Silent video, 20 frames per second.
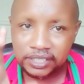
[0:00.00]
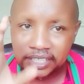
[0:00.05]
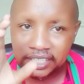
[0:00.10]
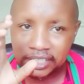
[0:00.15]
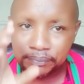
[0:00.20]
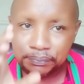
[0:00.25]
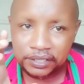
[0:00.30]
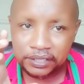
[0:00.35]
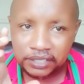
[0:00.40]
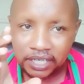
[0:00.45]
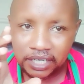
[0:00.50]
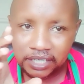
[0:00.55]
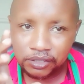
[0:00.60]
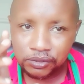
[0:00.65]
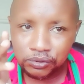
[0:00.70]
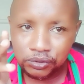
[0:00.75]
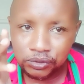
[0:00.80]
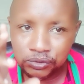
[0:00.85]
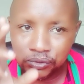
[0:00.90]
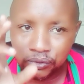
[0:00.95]
especially
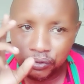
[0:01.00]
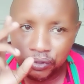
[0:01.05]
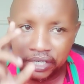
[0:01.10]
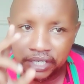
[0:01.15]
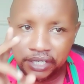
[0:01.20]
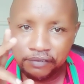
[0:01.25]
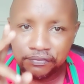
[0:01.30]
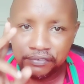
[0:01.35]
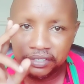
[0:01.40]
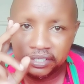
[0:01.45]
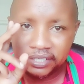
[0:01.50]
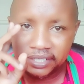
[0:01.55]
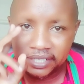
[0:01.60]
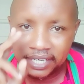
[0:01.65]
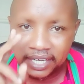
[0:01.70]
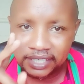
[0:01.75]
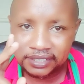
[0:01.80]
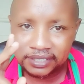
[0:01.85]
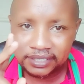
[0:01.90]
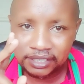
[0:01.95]
those who live in
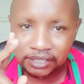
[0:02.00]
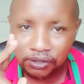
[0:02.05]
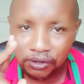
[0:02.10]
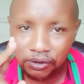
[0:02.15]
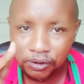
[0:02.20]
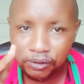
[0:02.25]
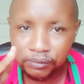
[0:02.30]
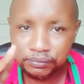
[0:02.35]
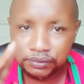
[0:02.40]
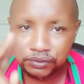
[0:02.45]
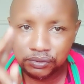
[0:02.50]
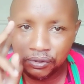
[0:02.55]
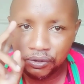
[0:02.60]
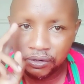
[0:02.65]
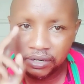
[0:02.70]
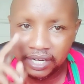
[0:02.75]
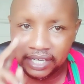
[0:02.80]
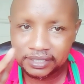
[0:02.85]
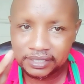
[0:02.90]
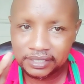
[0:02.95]
nursing homes or
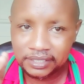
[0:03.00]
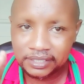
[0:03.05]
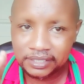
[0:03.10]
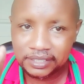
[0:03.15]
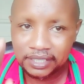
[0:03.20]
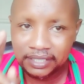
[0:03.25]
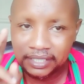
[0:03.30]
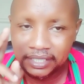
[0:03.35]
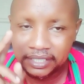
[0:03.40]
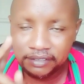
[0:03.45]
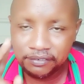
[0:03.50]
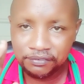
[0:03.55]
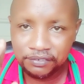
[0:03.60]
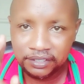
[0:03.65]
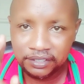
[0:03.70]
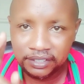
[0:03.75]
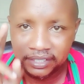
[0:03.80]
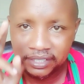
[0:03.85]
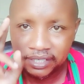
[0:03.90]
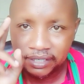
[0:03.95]
assisted
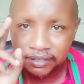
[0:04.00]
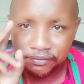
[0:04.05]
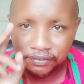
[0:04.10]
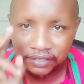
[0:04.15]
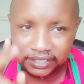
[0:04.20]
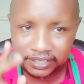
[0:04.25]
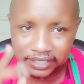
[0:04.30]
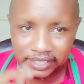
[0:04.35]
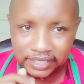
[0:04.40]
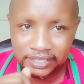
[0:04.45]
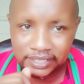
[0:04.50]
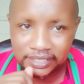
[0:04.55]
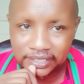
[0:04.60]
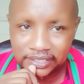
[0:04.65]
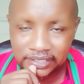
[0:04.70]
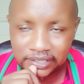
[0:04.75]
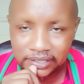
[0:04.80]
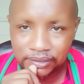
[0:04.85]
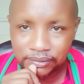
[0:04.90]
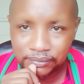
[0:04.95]
living facilities.